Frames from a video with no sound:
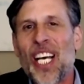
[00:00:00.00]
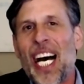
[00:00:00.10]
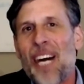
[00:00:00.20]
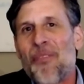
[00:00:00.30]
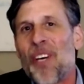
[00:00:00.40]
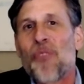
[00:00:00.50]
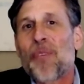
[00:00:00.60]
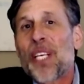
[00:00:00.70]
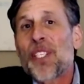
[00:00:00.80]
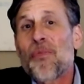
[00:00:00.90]
Um, but
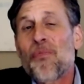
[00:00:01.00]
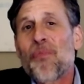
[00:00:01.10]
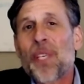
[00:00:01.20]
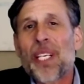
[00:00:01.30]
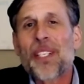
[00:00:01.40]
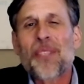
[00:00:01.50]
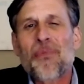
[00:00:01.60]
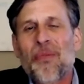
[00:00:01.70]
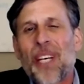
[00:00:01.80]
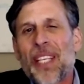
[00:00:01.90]
there's but there's some
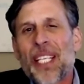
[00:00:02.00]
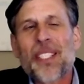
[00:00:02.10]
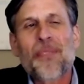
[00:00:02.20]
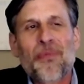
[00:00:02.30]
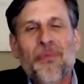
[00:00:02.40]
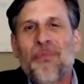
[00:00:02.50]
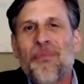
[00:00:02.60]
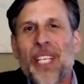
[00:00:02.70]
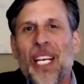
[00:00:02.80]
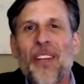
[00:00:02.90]
I think some
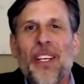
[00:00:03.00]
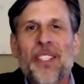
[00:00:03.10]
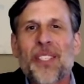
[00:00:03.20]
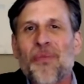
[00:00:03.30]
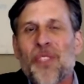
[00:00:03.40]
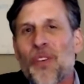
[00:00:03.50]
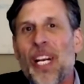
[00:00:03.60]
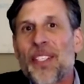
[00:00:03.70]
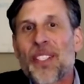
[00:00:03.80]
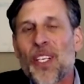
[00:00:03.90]
you know, there's some
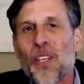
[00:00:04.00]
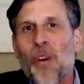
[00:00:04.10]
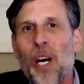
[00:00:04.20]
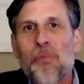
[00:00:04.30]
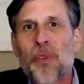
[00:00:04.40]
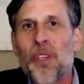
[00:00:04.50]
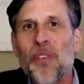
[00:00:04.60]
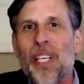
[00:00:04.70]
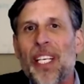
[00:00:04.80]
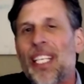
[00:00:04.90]
trends that are well
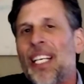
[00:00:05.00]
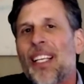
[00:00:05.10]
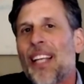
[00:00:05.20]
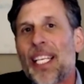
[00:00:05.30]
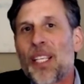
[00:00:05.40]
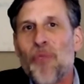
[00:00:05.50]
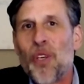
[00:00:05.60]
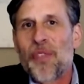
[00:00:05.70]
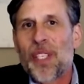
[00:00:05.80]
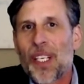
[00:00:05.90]
proven, like the
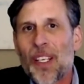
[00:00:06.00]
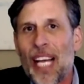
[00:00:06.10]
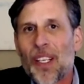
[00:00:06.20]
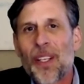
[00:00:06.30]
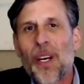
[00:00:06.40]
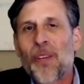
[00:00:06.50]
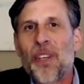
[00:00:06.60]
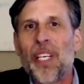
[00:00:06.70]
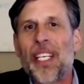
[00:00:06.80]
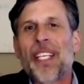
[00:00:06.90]
move to the cloud.
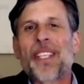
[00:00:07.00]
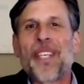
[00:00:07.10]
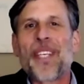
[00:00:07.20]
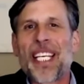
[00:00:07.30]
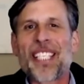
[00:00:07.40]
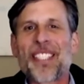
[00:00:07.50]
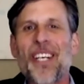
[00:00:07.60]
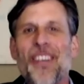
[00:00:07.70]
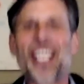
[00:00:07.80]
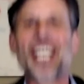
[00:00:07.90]
One of the things that we think is
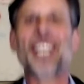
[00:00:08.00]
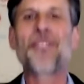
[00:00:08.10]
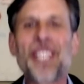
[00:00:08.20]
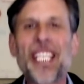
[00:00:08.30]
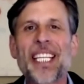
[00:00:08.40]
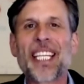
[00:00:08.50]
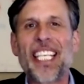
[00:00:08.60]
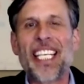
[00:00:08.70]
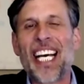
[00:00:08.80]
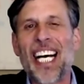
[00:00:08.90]
going on is we think
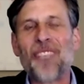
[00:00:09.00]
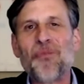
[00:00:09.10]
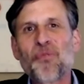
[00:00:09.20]
the um,